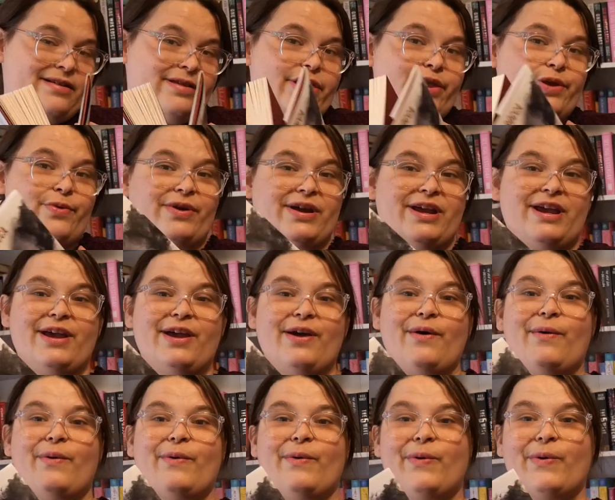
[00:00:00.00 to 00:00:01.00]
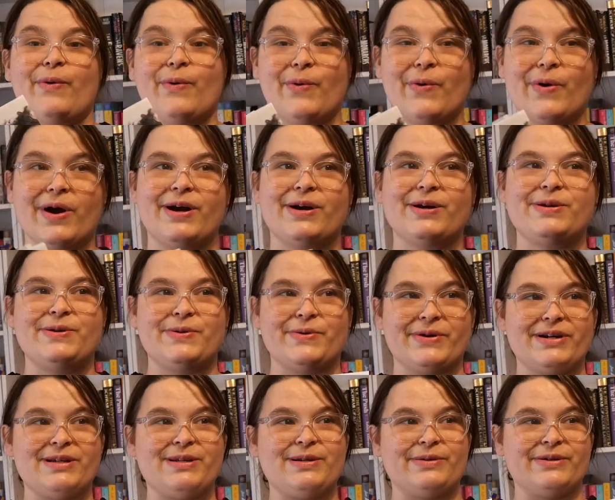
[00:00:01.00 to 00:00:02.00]
3 horror
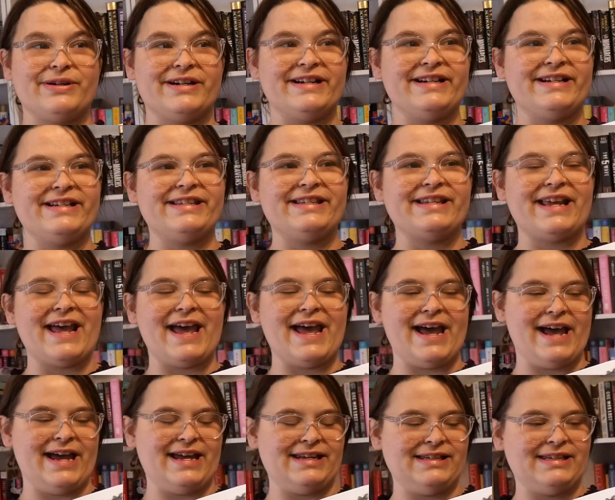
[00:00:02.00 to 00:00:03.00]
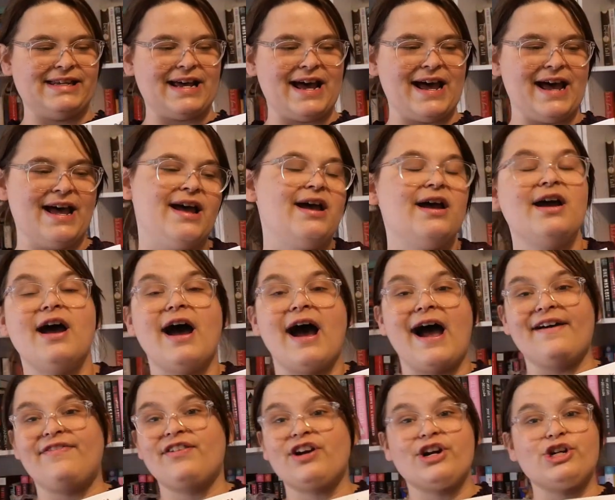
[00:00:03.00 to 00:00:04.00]
short stories. And
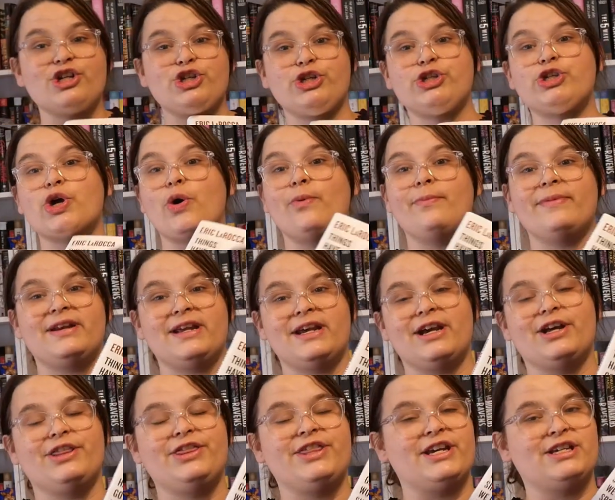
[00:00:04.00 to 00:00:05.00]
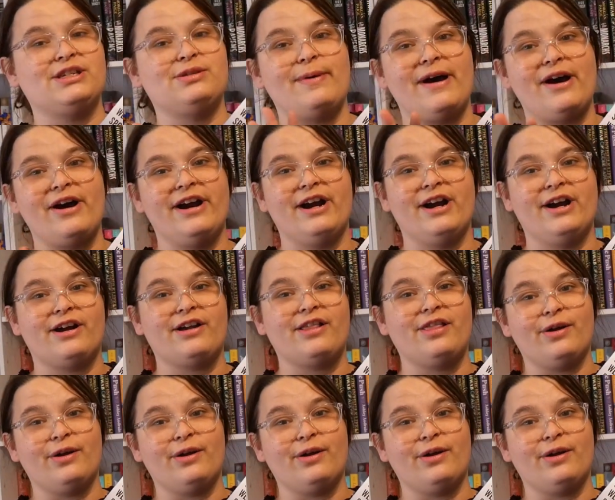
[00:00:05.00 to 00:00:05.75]
I've heard so many good things about Eric